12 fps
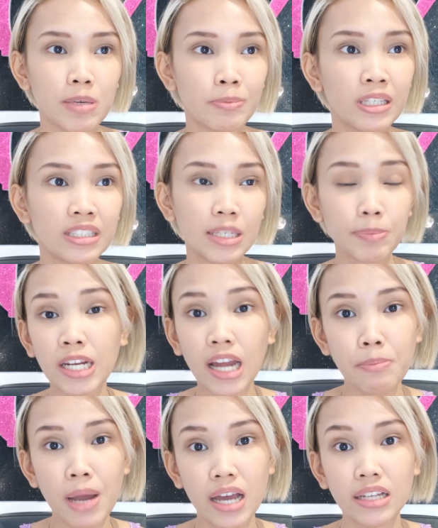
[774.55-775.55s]
If hindi pa
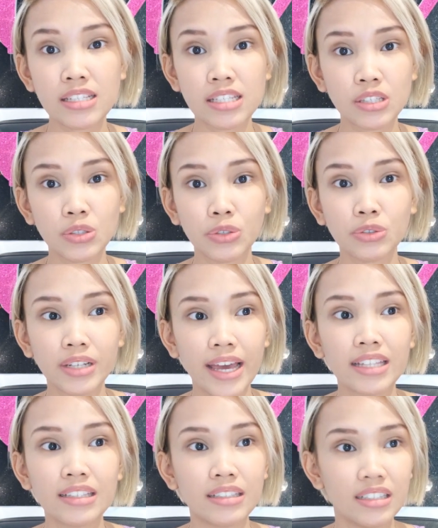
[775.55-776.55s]
nakapangalan sa'yo yung
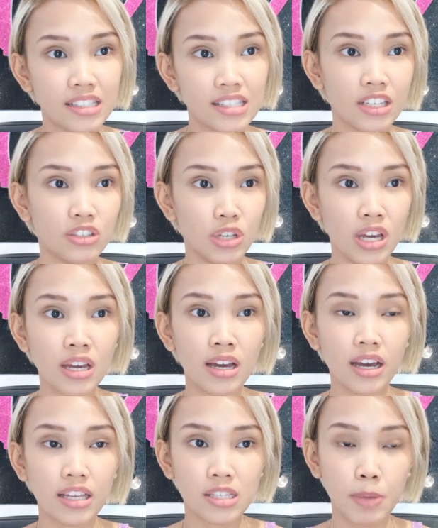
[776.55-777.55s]
land, let's say,
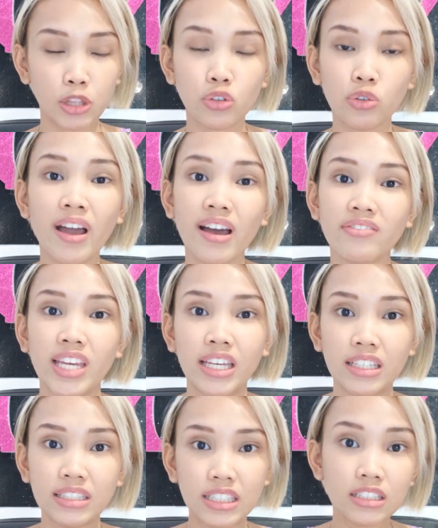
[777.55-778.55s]
it's better to have
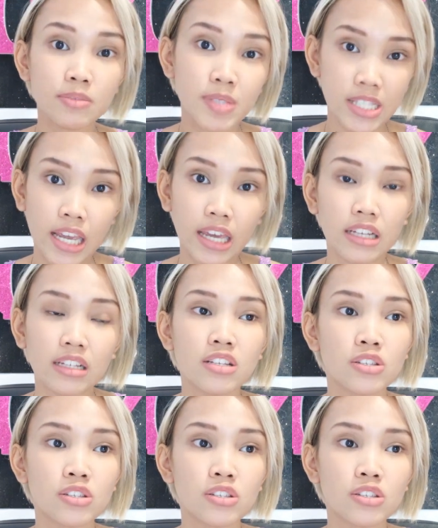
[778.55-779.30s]
a deed of sale.